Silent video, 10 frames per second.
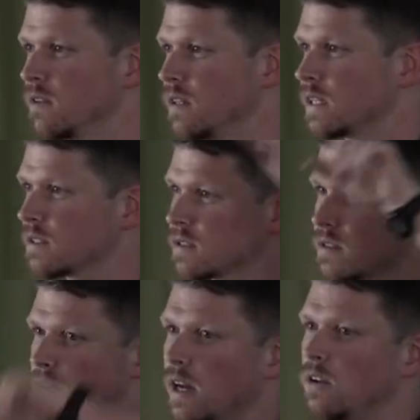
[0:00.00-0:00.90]
of the
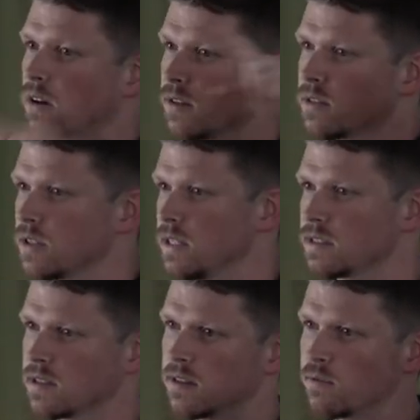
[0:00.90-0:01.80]
links, how long those
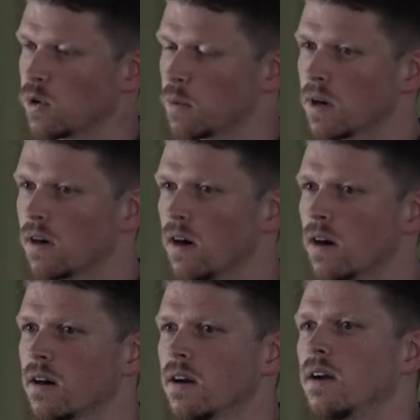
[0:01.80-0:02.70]
links in the four-bar
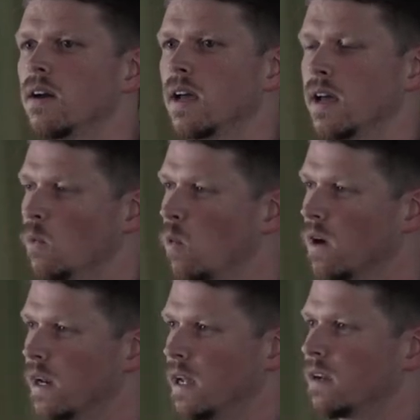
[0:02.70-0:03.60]
are, and
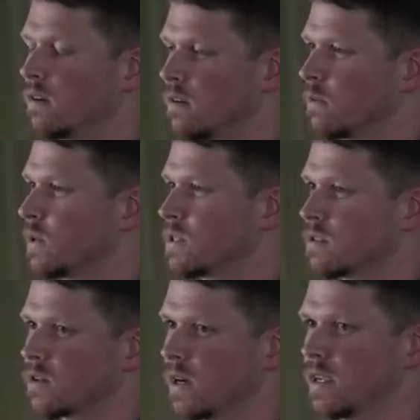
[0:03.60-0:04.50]
one angle, which
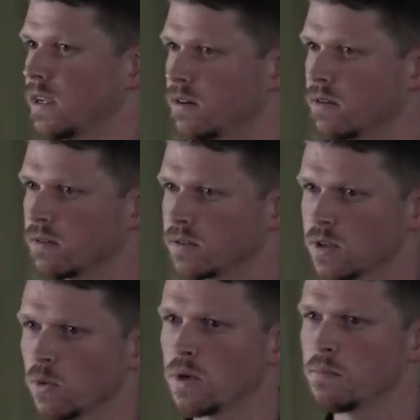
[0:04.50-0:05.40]
is the crank angle.
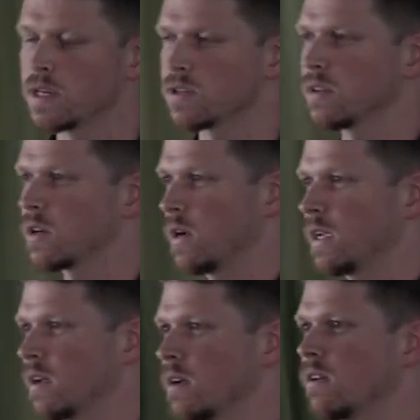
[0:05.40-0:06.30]
So we measure the
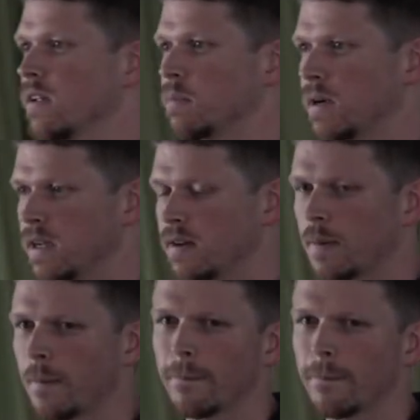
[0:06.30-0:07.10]
crank angle on the bike,